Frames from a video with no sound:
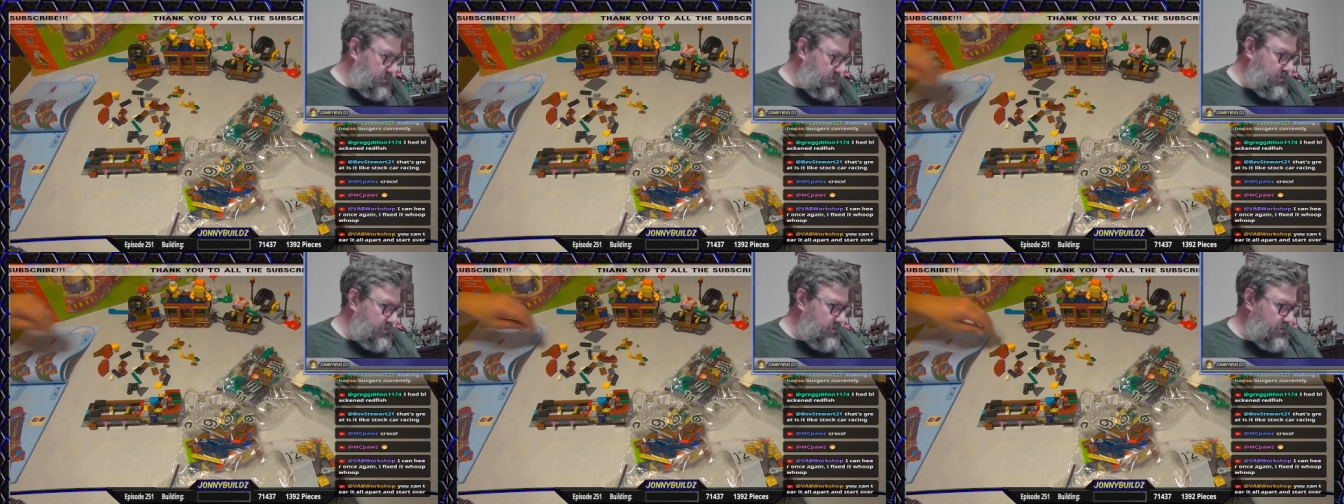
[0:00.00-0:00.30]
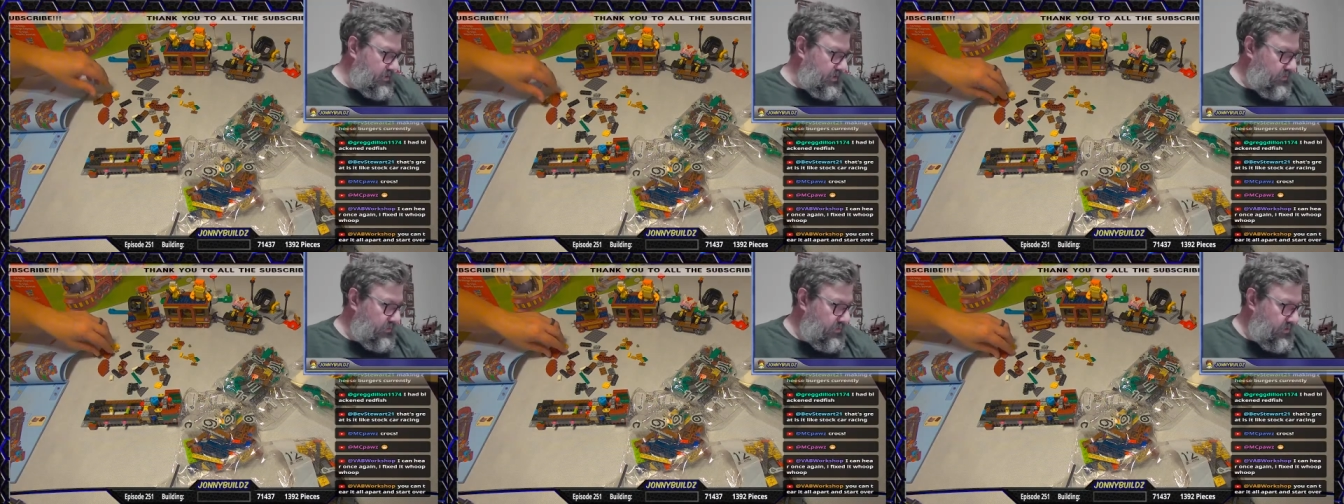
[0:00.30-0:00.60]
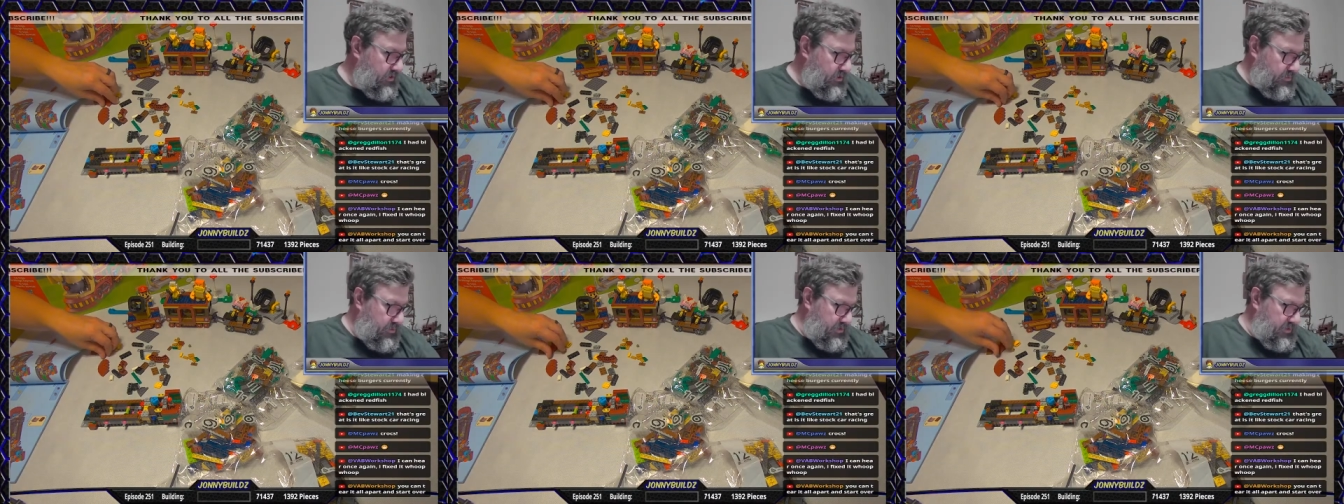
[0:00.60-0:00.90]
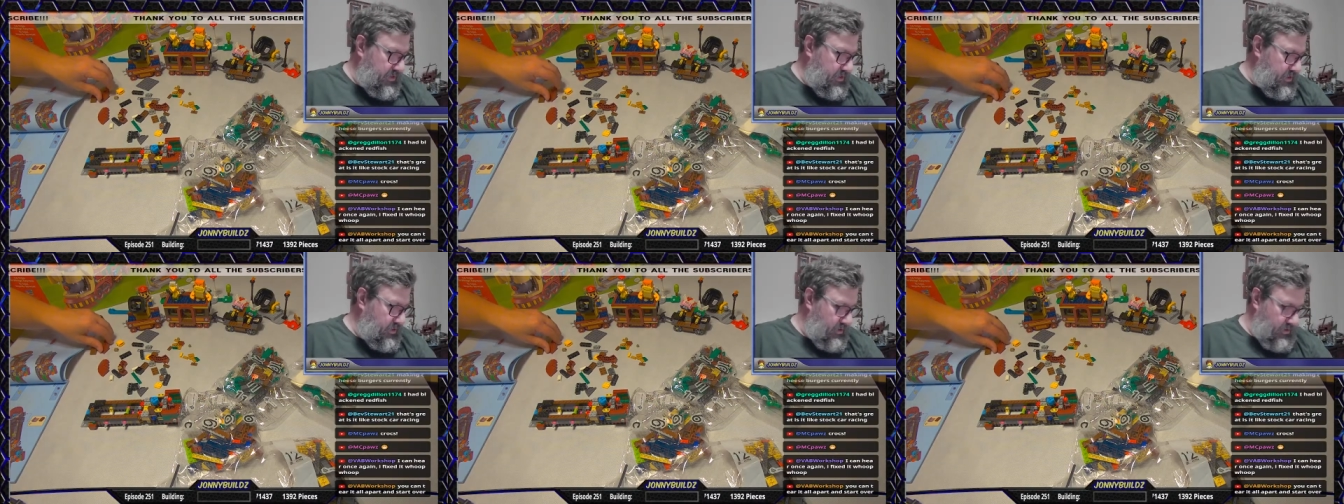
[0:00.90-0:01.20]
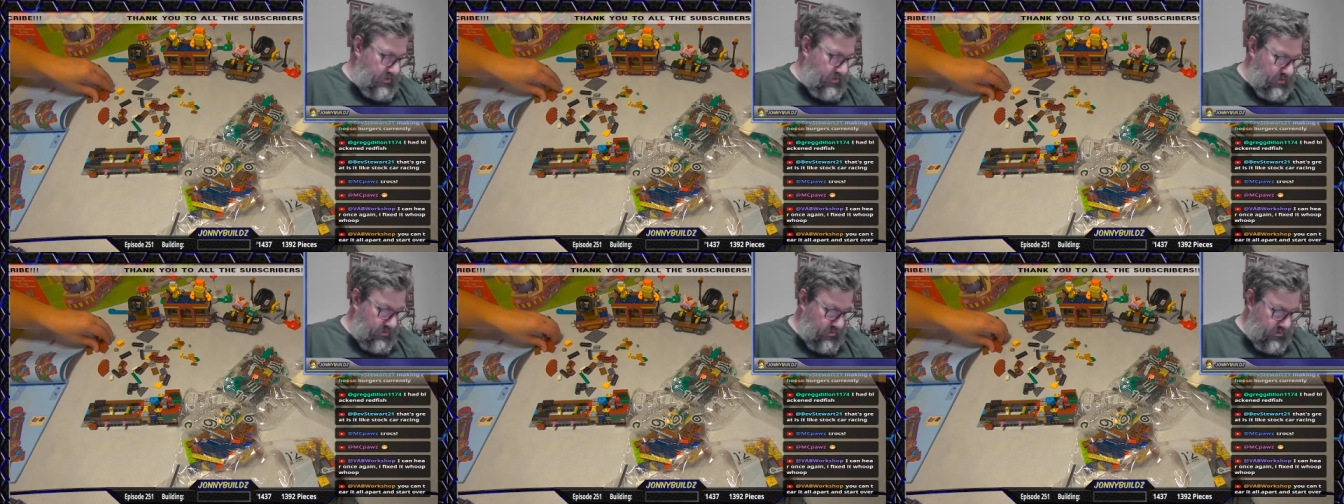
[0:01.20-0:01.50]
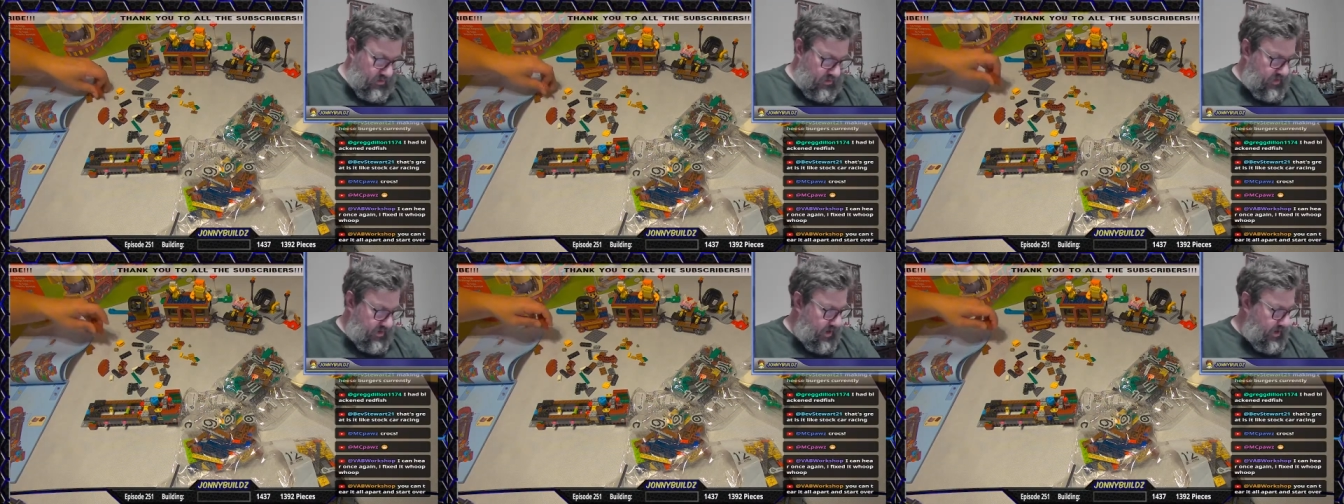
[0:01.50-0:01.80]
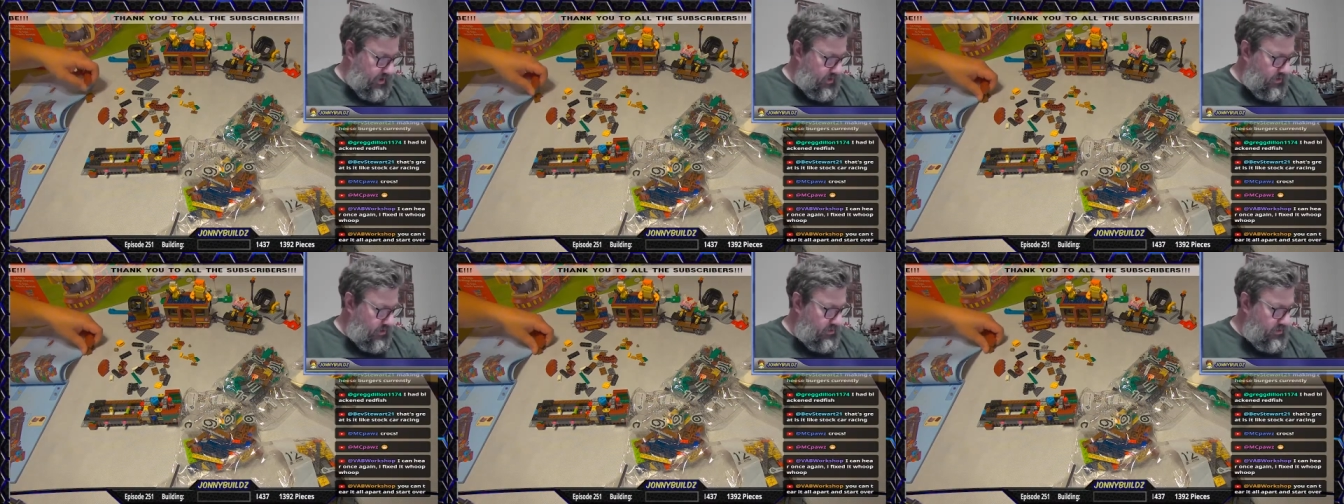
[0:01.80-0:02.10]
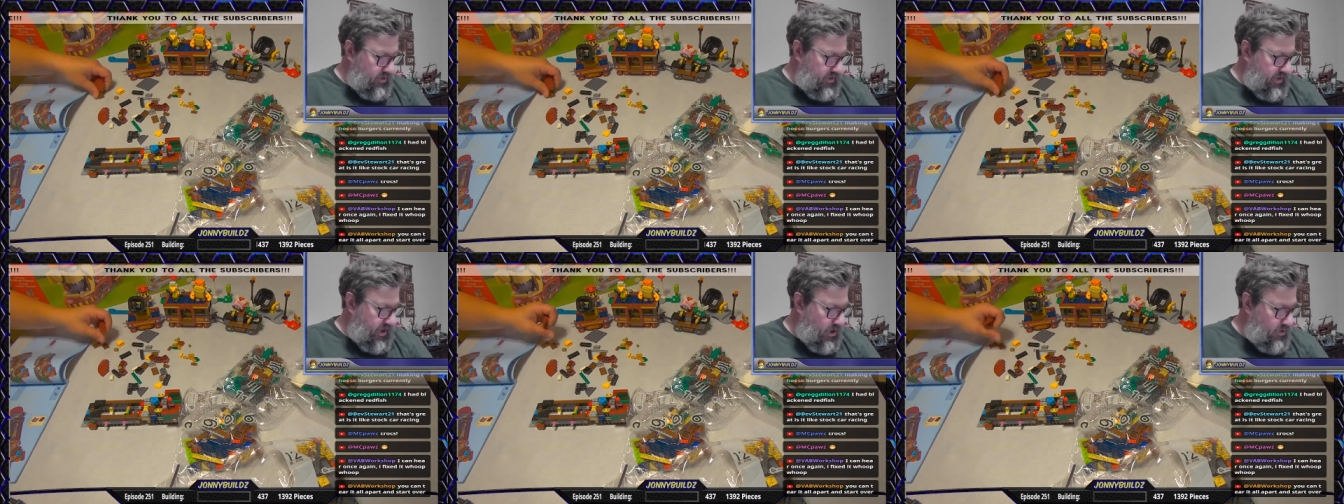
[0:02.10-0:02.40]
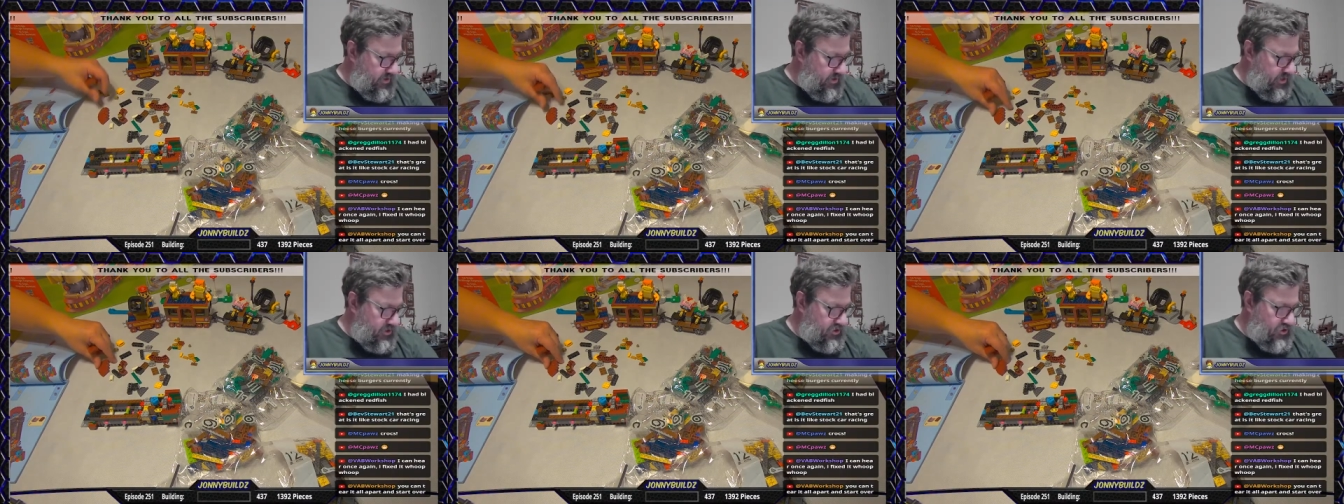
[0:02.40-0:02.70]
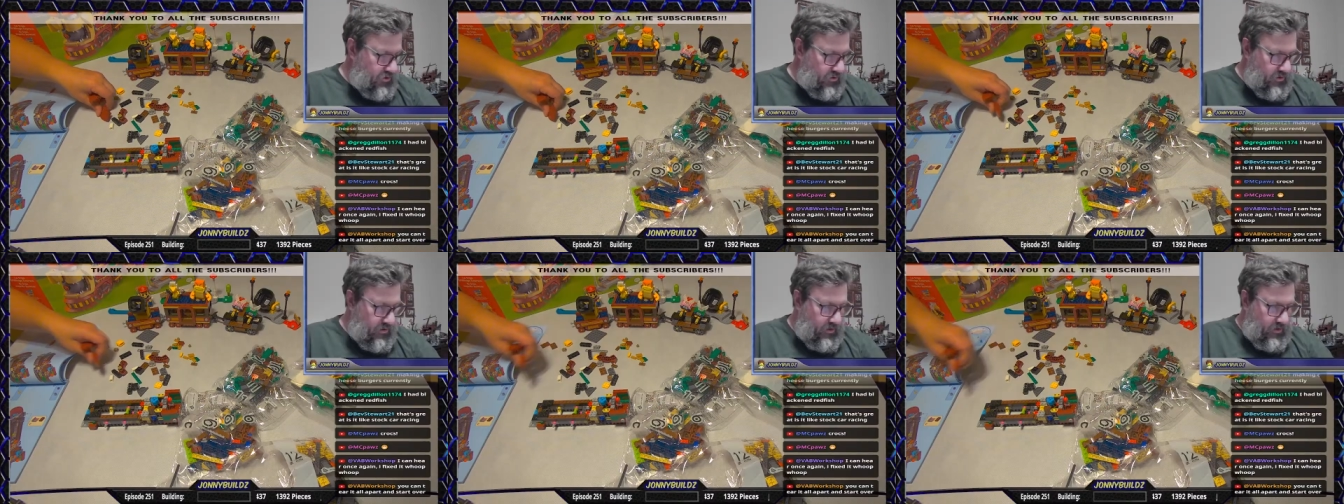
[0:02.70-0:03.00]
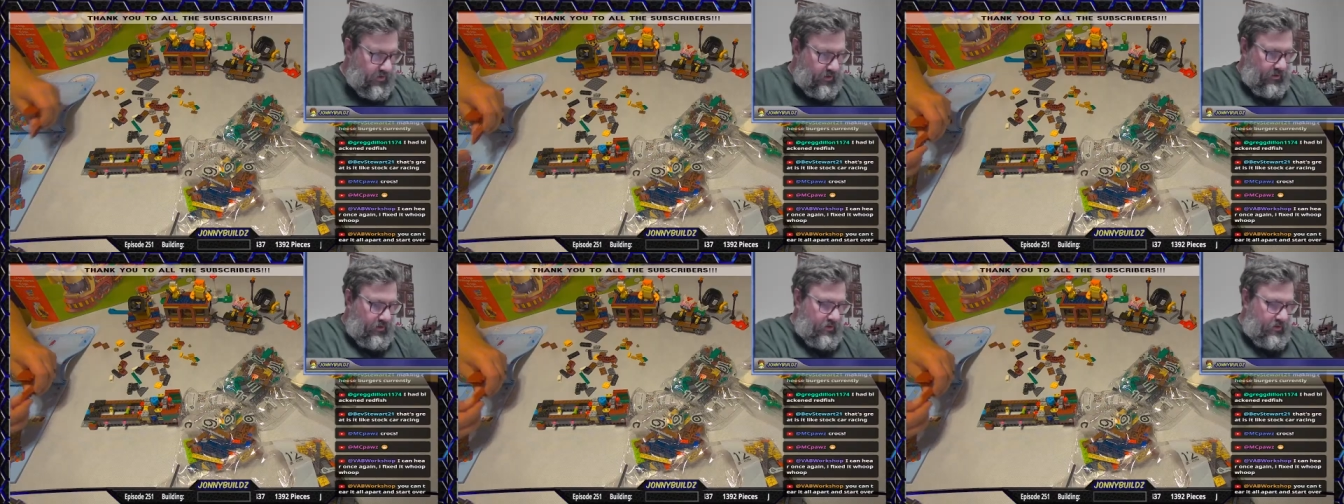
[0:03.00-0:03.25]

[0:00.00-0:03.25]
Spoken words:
Now we're gonna put the cow catcher on,